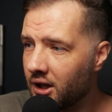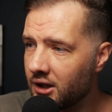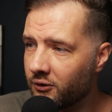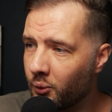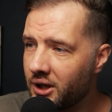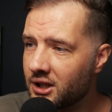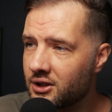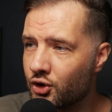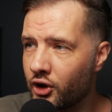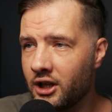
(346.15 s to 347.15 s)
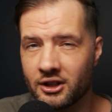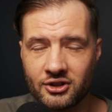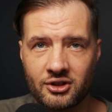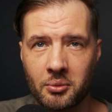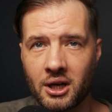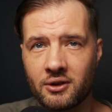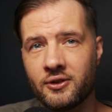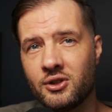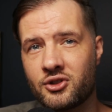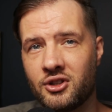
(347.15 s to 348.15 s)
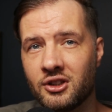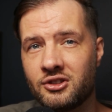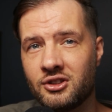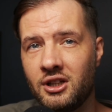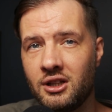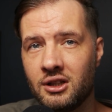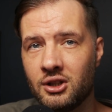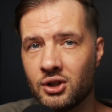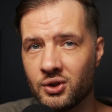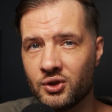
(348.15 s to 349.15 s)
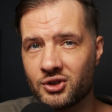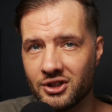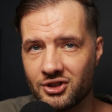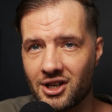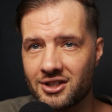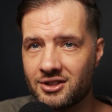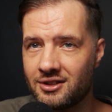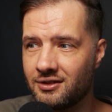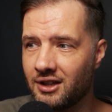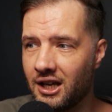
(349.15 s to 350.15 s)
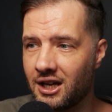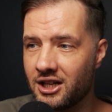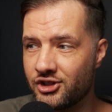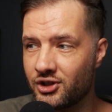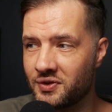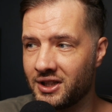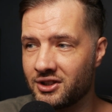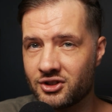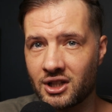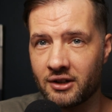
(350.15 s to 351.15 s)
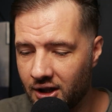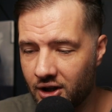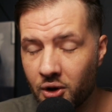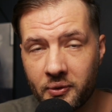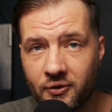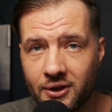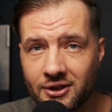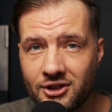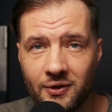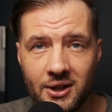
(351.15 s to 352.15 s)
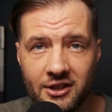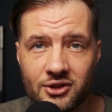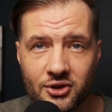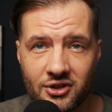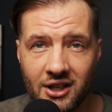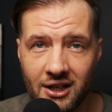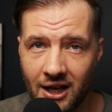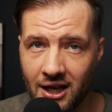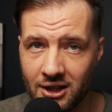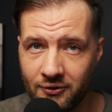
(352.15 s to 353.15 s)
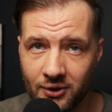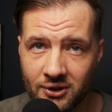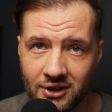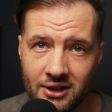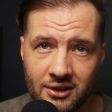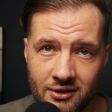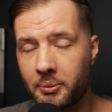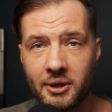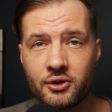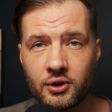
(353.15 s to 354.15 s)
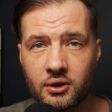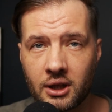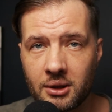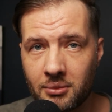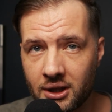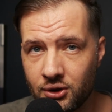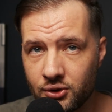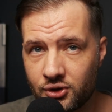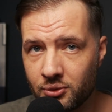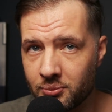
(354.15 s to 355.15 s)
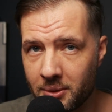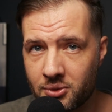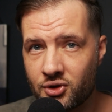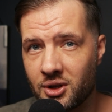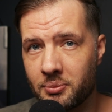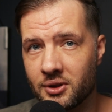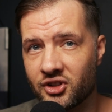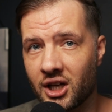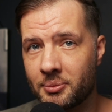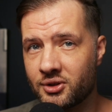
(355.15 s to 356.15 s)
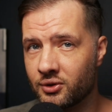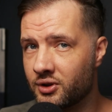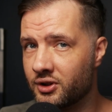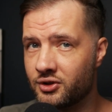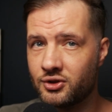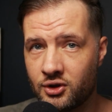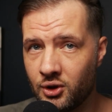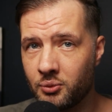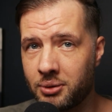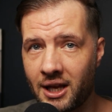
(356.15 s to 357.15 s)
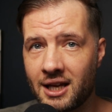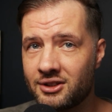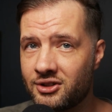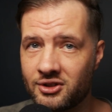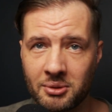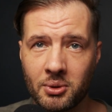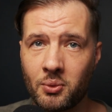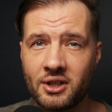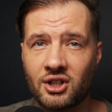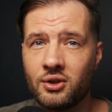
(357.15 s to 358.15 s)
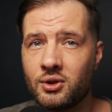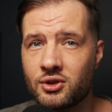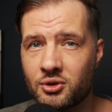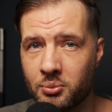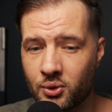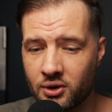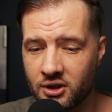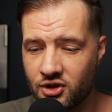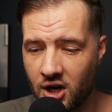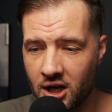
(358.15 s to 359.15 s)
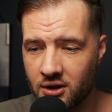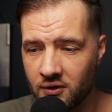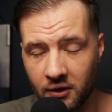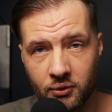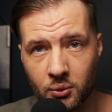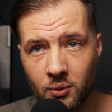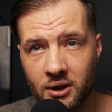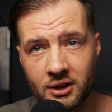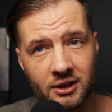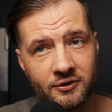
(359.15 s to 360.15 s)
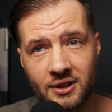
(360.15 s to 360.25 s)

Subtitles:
if we can create some kind of interesting scene using just AI generated stuff. I hope you found this video interesting, and if you did, my Patreon and my YouTube membership is up, so there's two plans, simple ways how you can support the channel if you want. If